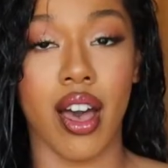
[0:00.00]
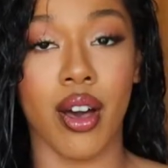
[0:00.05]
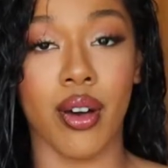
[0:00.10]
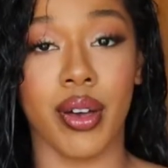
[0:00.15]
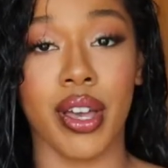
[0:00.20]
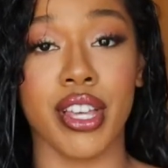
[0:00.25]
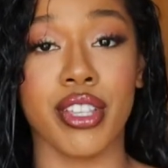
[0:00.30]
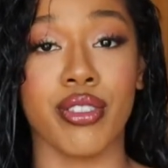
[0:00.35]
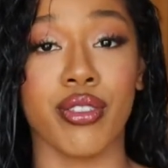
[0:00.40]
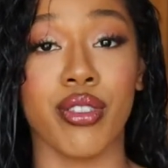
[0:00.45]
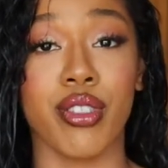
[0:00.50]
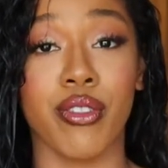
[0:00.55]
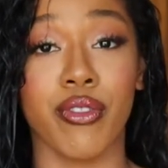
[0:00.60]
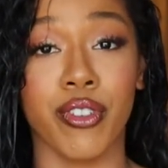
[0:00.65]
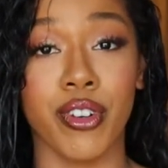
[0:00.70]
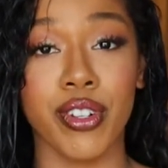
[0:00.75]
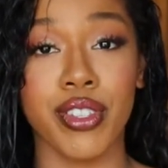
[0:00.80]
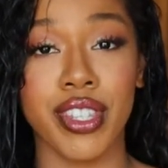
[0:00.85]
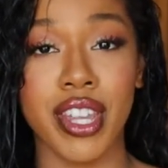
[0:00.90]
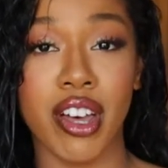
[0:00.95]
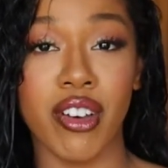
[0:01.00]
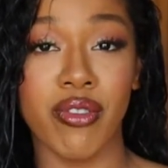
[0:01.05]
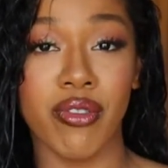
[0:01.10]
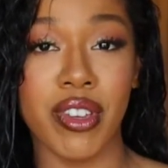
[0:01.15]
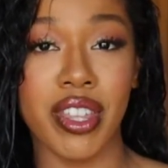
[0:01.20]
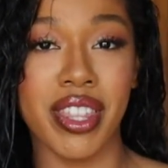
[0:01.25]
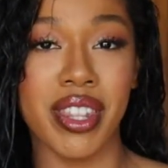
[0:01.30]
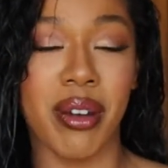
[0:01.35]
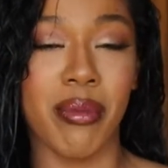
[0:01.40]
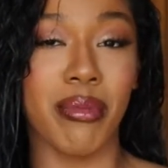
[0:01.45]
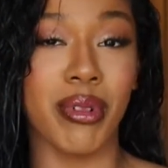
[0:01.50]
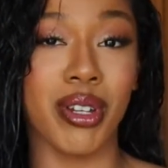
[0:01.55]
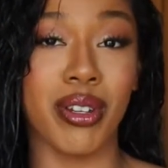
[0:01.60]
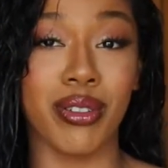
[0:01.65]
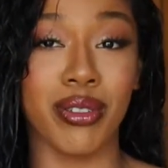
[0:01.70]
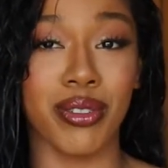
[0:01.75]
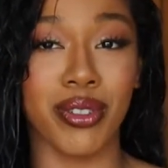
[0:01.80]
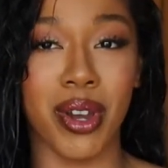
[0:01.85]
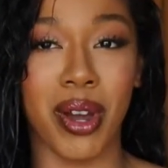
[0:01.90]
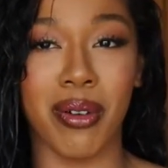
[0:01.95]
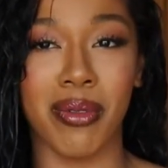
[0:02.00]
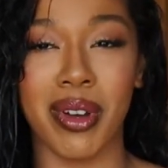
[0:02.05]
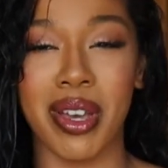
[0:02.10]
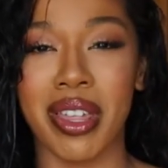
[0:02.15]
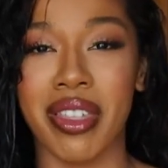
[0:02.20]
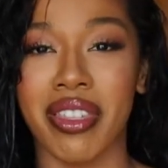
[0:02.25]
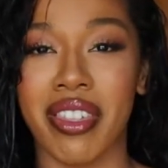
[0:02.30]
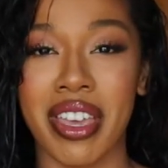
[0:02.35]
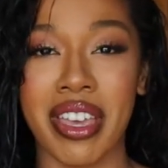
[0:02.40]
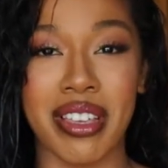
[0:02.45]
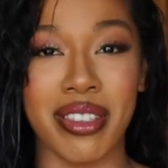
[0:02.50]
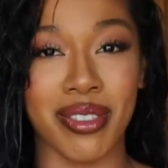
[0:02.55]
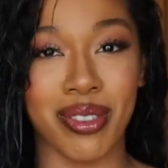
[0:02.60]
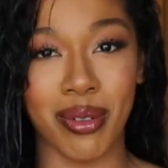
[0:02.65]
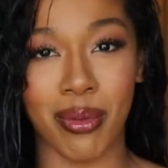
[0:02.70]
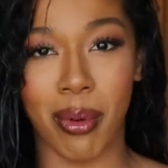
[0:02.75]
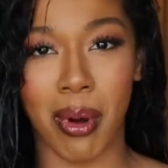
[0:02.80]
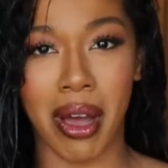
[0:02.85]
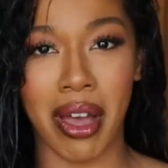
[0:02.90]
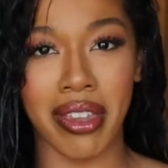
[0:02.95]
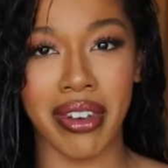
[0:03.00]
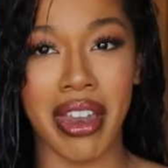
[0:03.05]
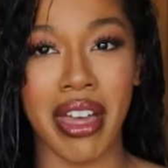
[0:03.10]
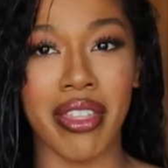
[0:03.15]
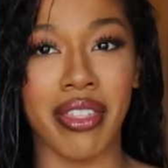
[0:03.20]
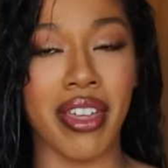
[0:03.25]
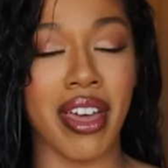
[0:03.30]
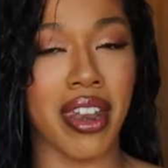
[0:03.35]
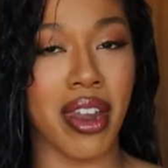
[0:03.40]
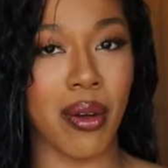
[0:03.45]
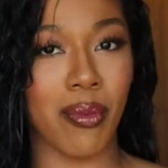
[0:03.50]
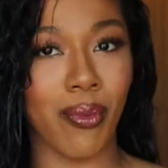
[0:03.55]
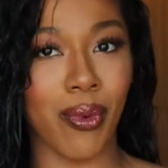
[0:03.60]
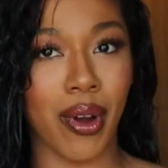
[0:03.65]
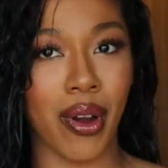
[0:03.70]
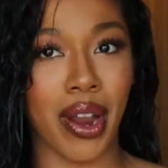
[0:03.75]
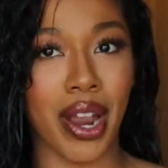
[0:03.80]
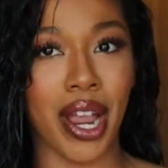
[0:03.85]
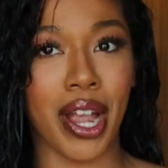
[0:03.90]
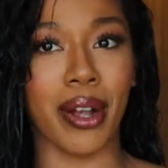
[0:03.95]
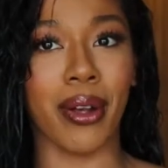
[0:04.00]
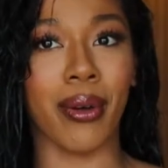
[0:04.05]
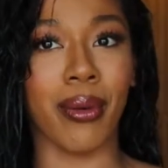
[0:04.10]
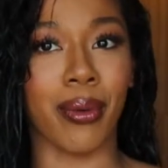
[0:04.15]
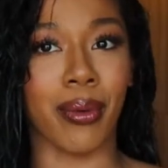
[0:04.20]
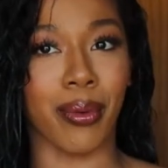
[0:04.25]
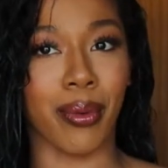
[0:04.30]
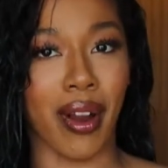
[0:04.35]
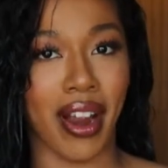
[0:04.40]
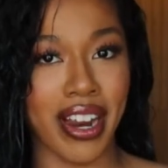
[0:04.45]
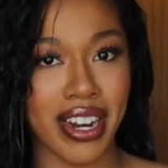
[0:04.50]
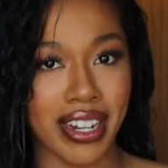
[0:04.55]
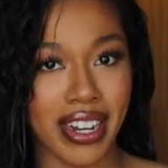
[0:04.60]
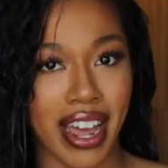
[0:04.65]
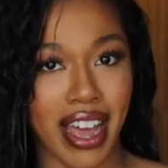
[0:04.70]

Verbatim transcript: Okay, so the first outfit that I'm gonna start with is the one that I'm wearing right